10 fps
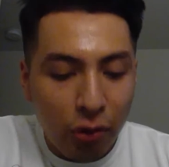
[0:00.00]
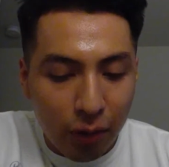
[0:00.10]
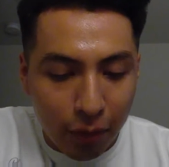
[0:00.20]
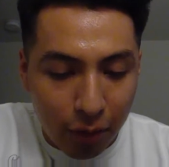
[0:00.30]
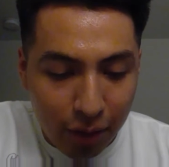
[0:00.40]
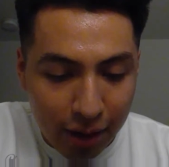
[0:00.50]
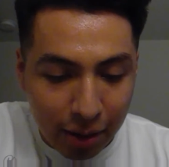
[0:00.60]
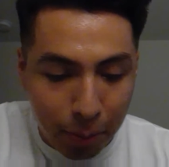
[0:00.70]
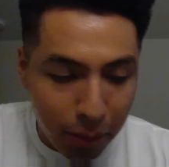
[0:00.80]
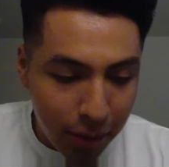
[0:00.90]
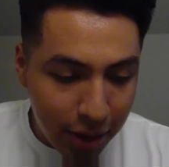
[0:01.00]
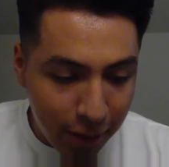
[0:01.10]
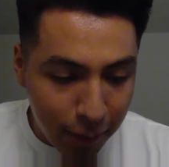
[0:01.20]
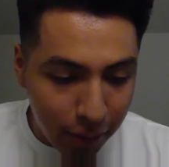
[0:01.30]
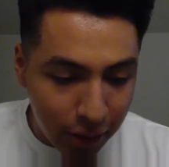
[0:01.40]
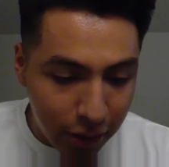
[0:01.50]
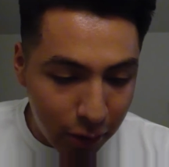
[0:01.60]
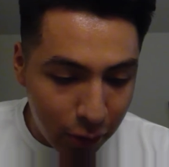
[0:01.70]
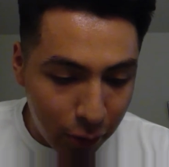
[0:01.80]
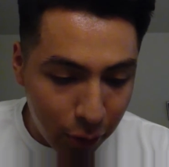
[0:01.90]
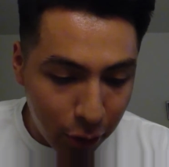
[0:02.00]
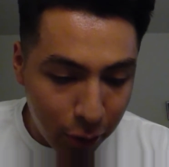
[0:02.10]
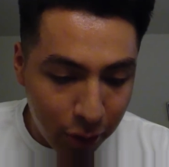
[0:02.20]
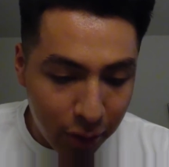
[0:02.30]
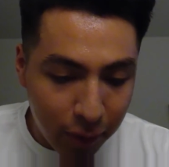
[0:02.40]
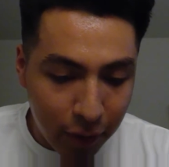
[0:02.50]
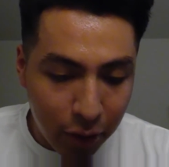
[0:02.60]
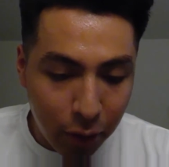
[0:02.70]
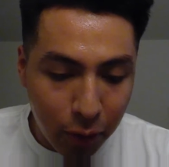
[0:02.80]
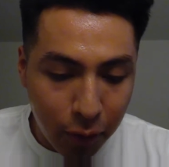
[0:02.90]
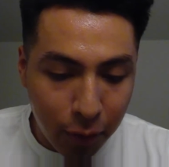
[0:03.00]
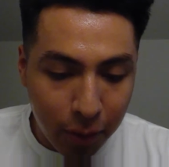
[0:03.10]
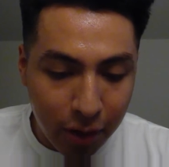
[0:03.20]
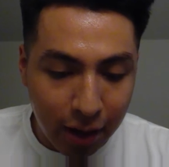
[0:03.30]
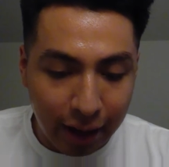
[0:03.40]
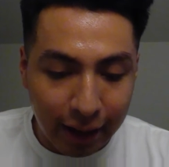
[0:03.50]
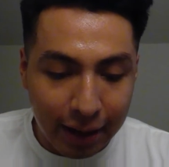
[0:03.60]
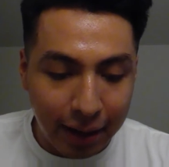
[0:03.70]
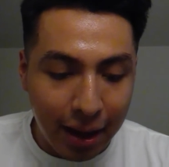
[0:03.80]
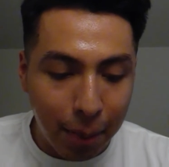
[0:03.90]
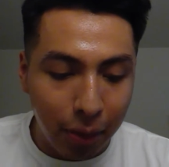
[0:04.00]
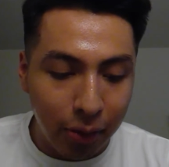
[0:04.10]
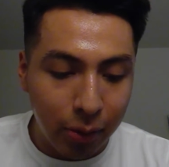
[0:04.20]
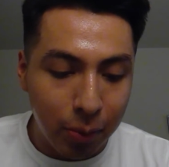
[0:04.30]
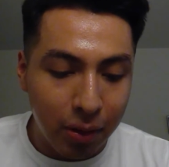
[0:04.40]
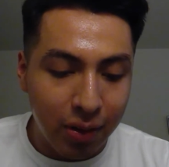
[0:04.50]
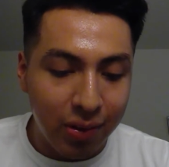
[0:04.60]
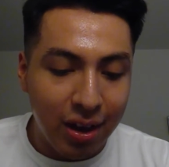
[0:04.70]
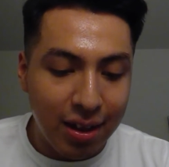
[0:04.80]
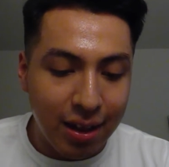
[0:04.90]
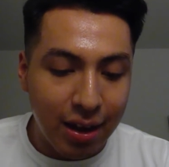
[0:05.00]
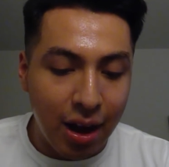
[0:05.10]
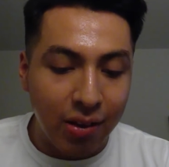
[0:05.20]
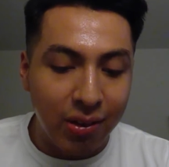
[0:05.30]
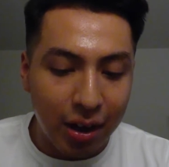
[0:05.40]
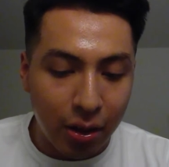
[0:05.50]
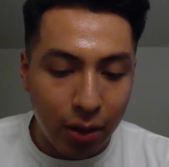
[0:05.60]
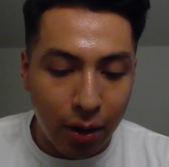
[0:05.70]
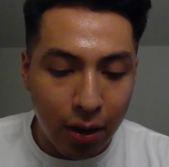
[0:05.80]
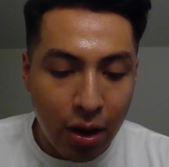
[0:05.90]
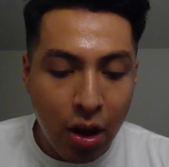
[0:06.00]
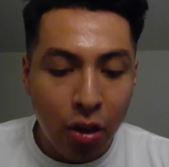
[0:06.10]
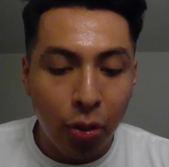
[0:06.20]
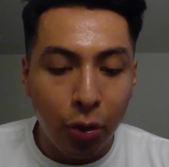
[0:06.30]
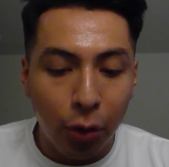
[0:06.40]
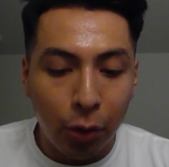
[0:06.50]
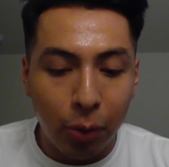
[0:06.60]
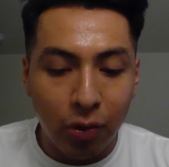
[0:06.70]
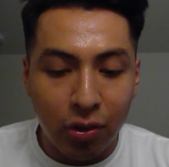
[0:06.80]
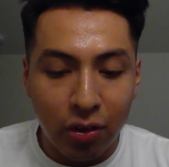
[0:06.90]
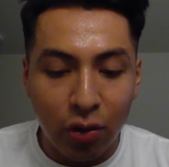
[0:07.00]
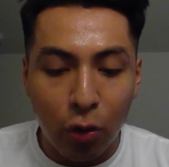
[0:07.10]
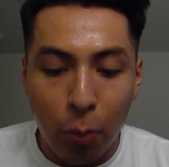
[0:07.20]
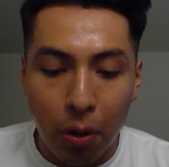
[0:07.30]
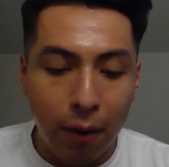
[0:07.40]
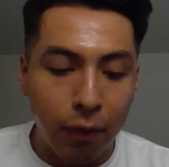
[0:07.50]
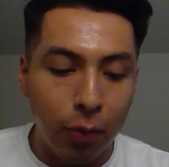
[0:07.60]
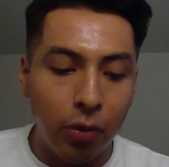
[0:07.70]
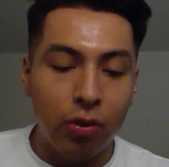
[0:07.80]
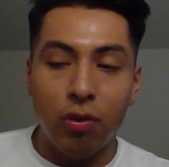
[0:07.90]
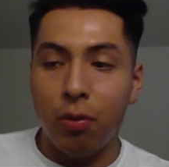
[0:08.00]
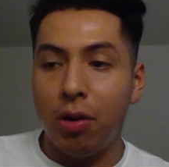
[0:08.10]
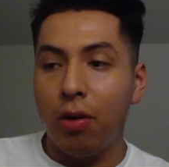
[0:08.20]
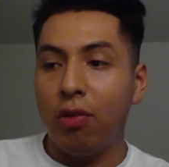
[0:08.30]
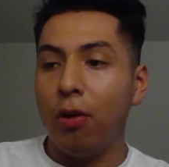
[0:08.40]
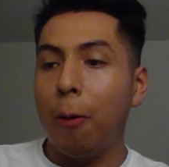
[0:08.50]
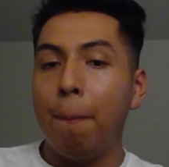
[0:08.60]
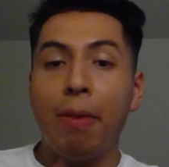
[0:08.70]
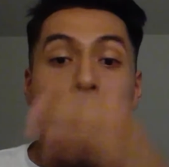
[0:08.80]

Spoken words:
of all, at the parade of billionaires who are going to invent a new form of enlightened capitalism, but decide that, on second thought, the old one was just too profitable to surrender. So